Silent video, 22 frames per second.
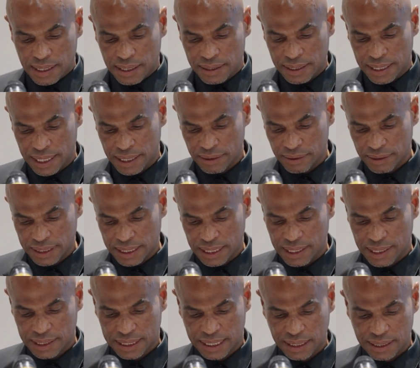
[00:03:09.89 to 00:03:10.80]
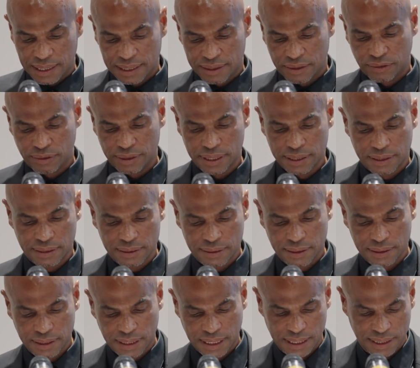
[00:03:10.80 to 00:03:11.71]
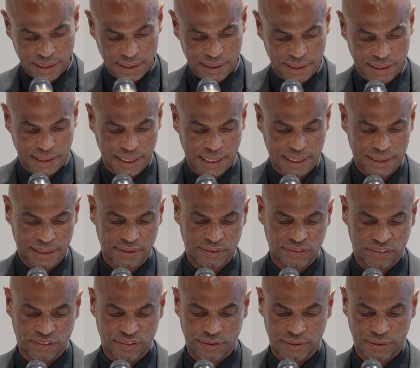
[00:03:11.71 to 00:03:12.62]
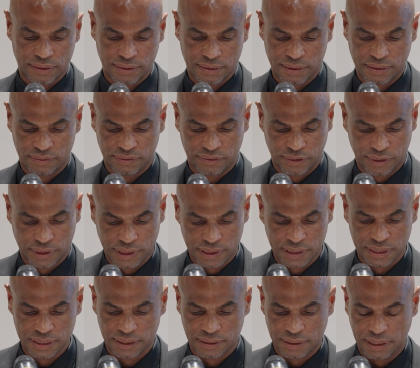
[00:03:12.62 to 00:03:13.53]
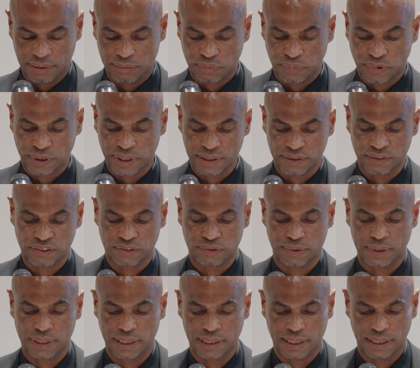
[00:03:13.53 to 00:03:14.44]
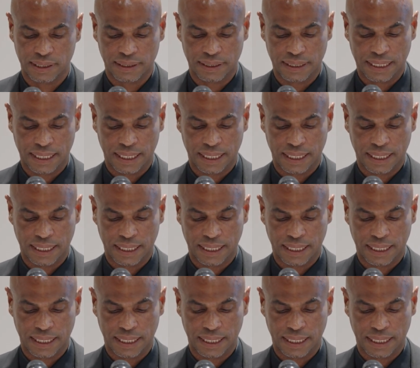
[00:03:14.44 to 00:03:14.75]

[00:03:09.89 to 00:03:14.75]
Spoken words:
Now, a critical concern of critical importance, really,